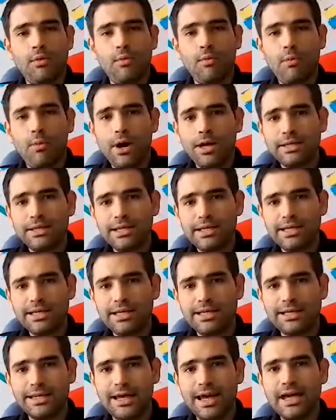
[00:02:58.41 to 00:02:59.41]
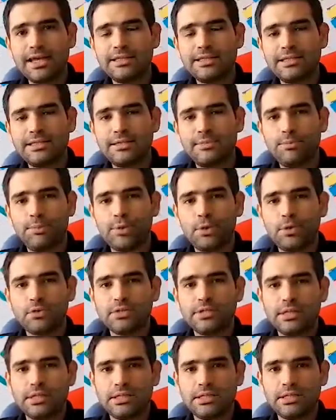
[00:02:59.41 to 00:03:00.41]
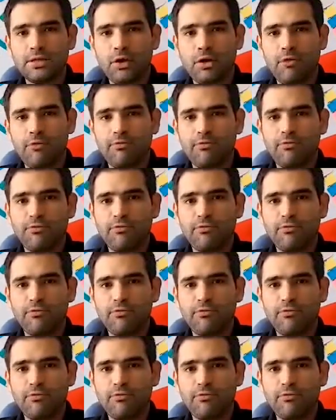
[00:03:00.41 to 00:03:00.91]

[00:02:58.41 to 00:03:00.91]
What ignites the process of